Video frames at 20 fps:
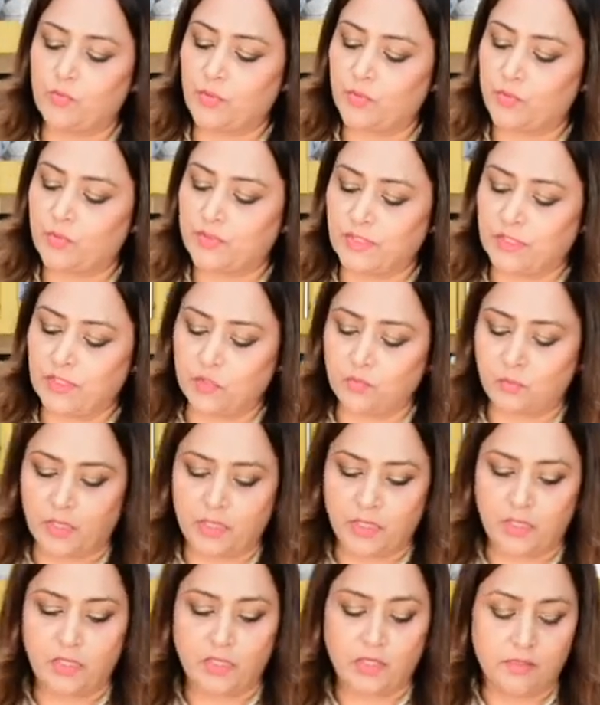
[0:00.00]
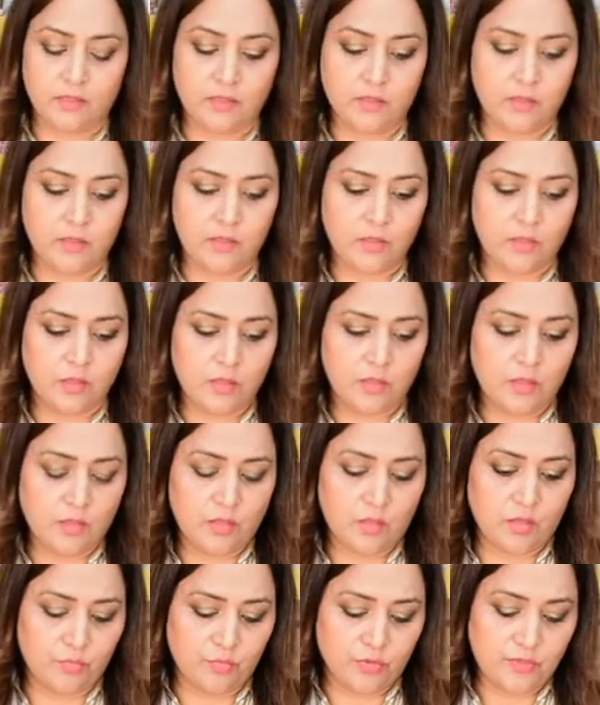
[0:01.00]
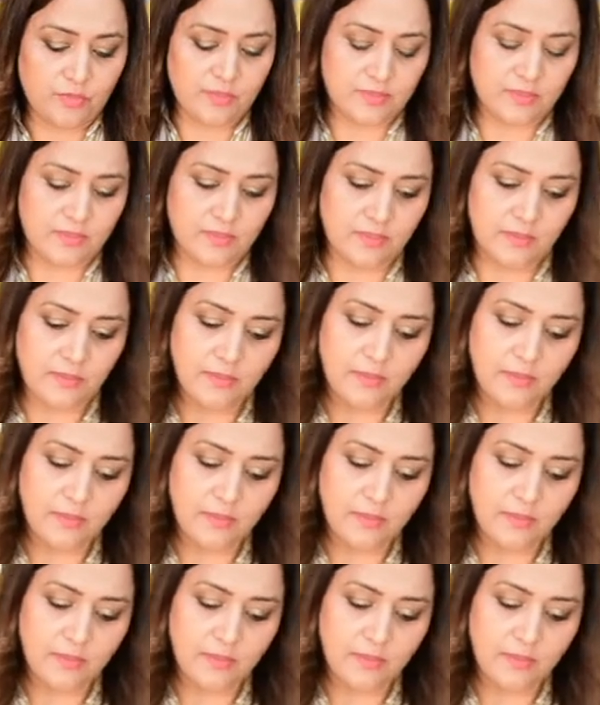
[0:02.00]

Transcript: me present my hummus.